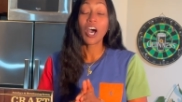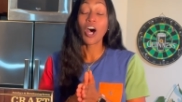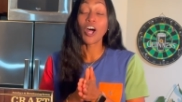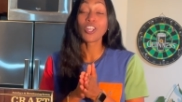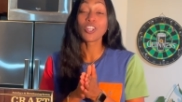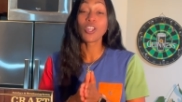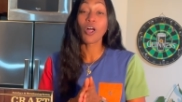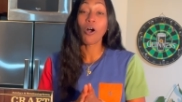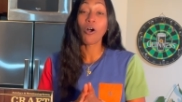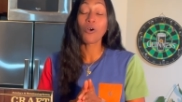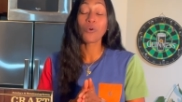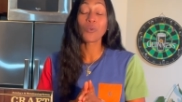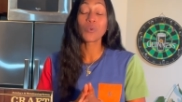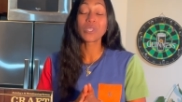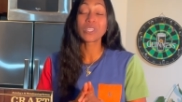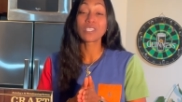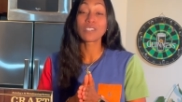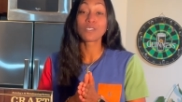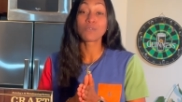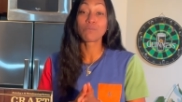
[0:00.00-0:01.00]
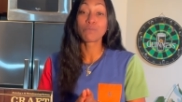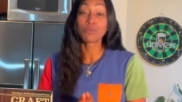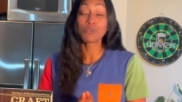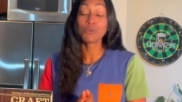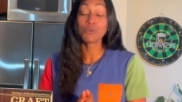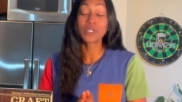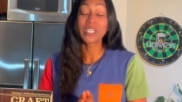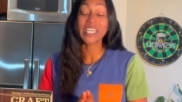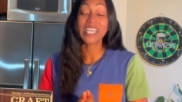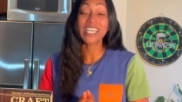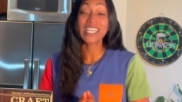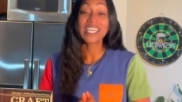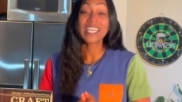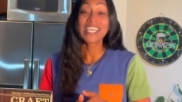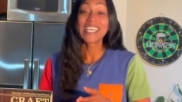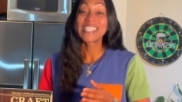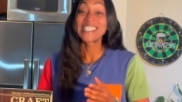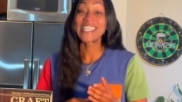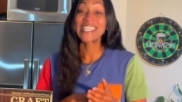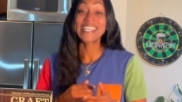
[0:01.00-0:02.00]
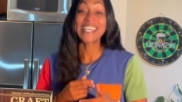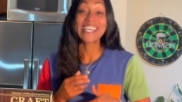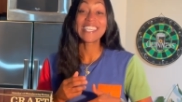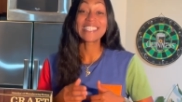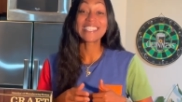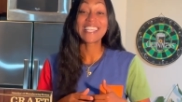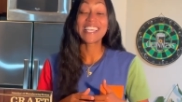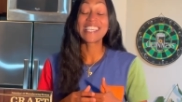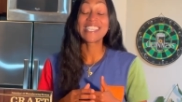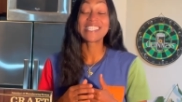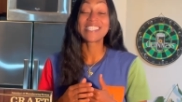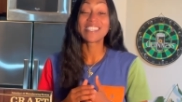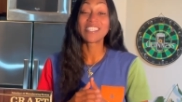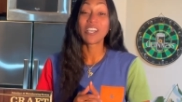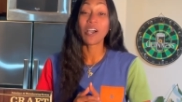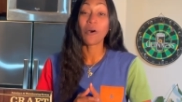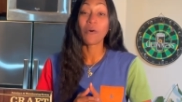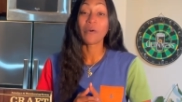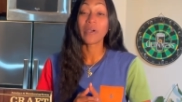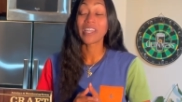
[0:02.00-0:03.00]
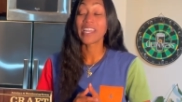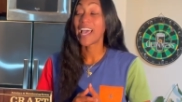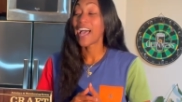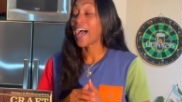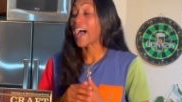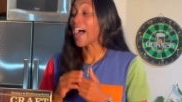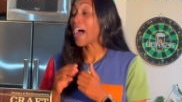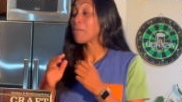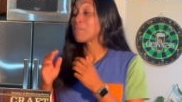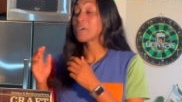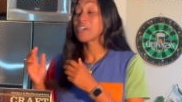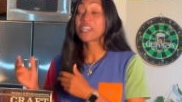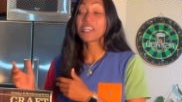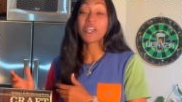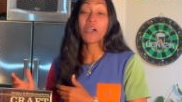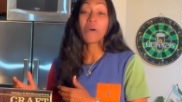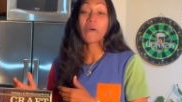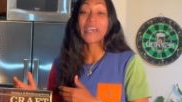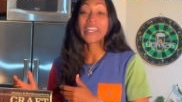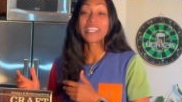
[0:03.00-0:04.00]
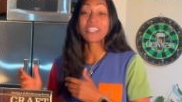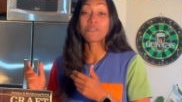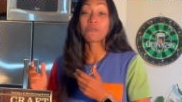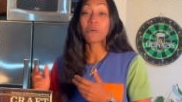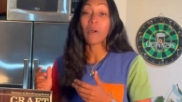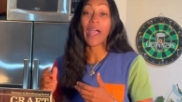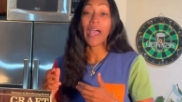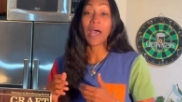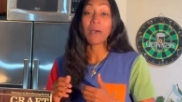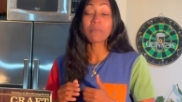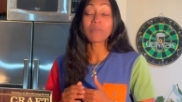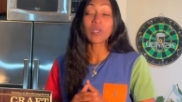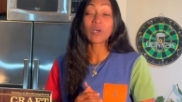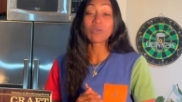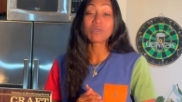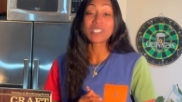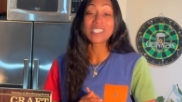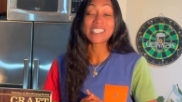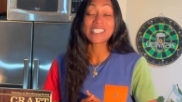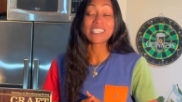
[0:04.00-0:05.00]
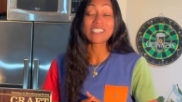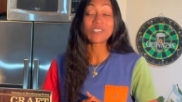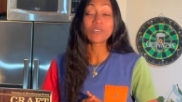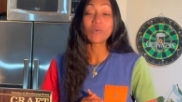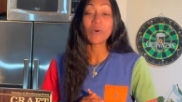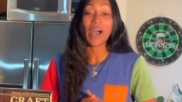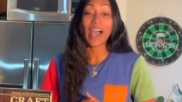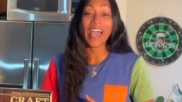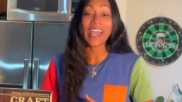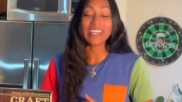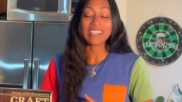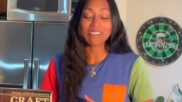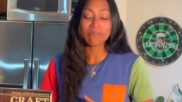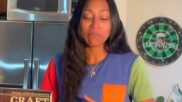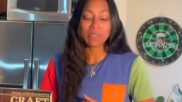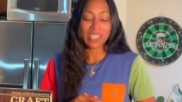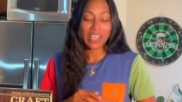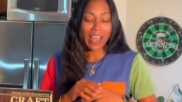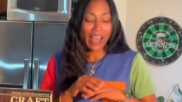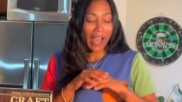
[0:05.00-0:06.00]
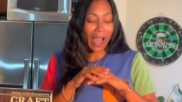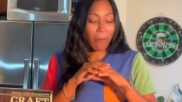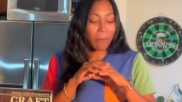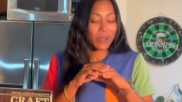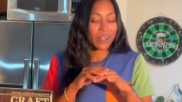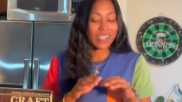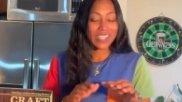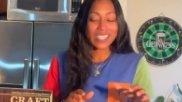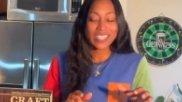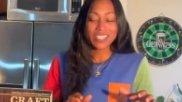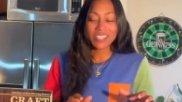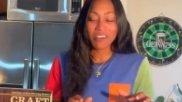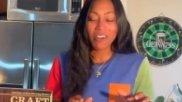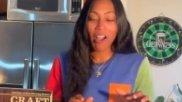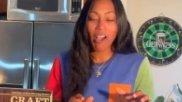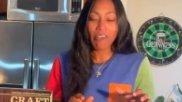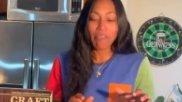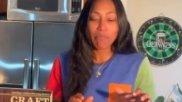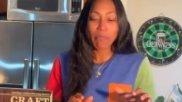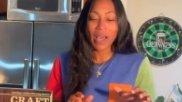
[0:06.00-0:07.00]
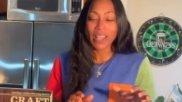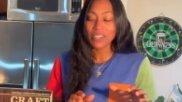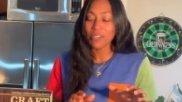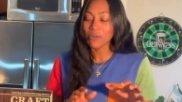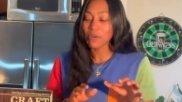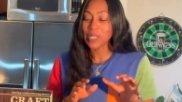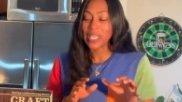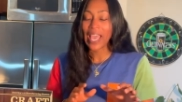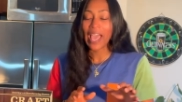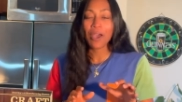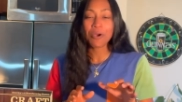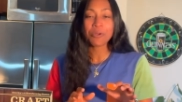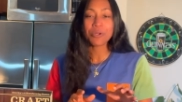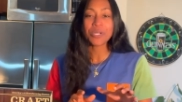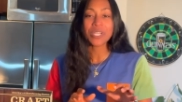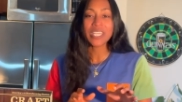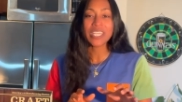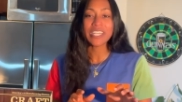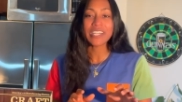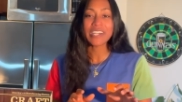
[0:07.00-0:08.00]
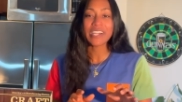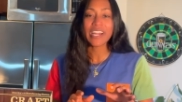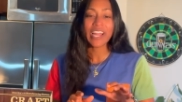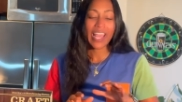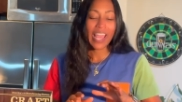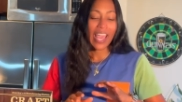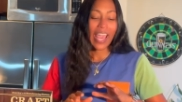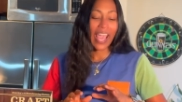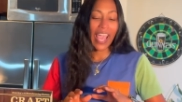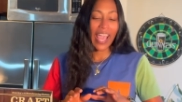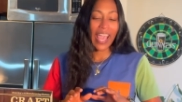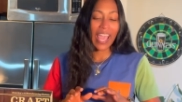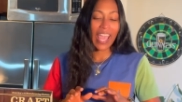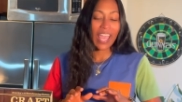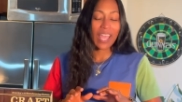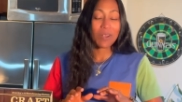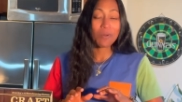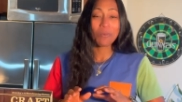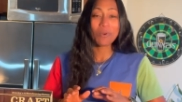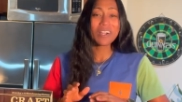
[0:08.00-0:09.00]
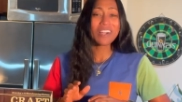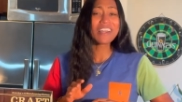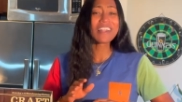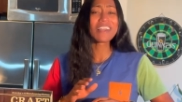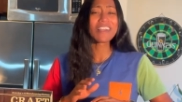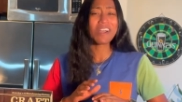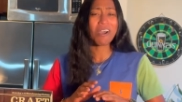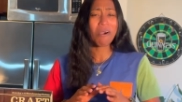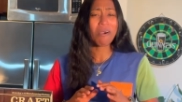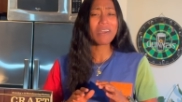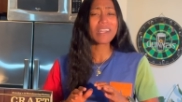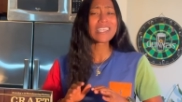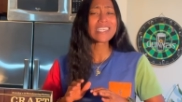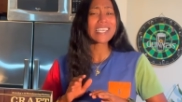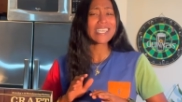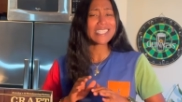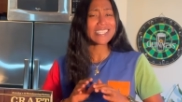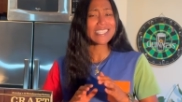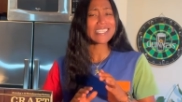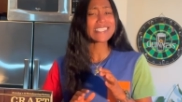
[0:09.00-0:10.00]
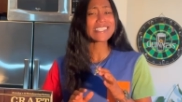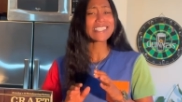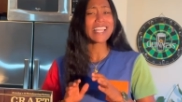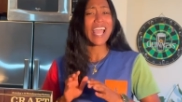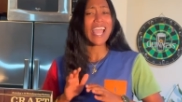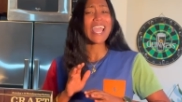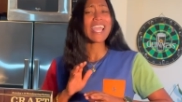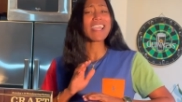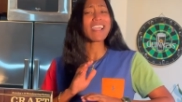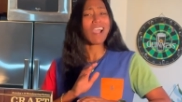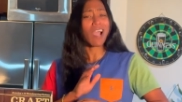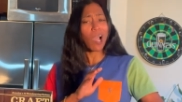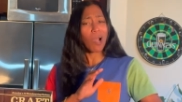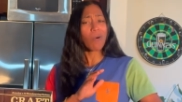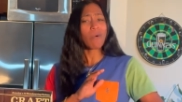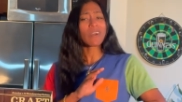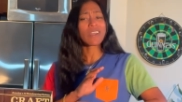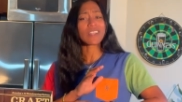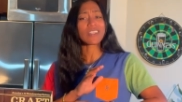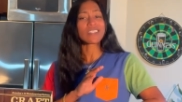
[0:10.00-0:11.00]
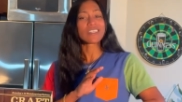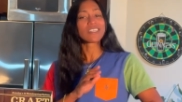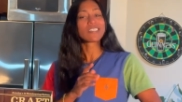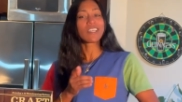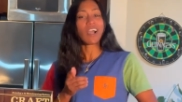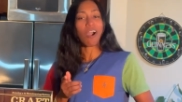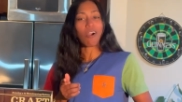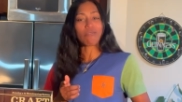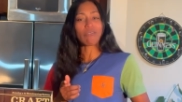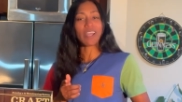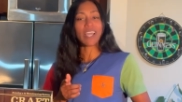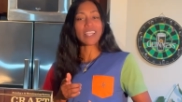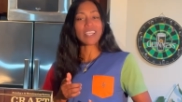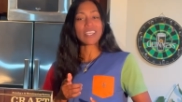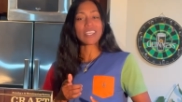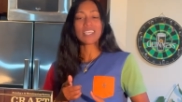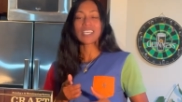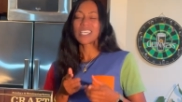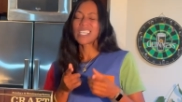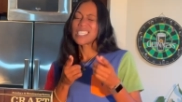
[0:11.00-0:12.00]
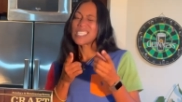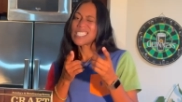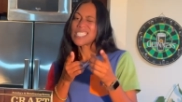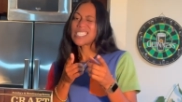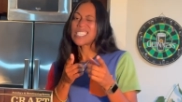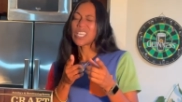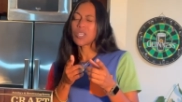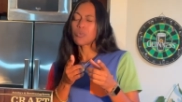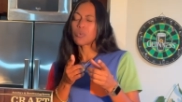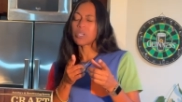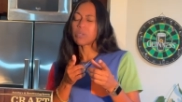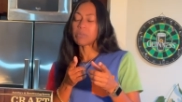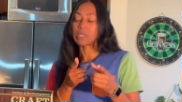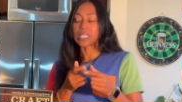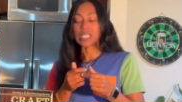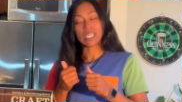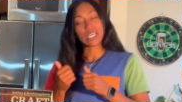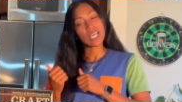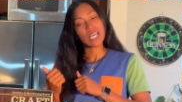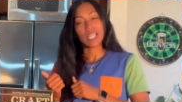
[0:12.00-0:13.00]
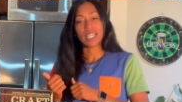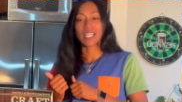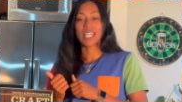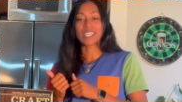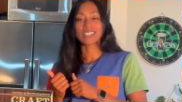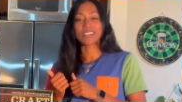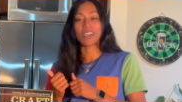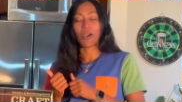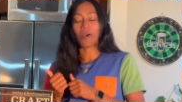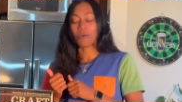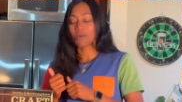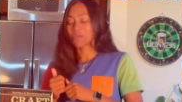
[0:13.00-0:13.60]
along with this brew kit to get things going. I'm gonna go ahead and grab those essential items. I'm gonna clear off my little counter here and we're gonna go ahead and get this thing going. Y'all ready? Stick with me. Let's go.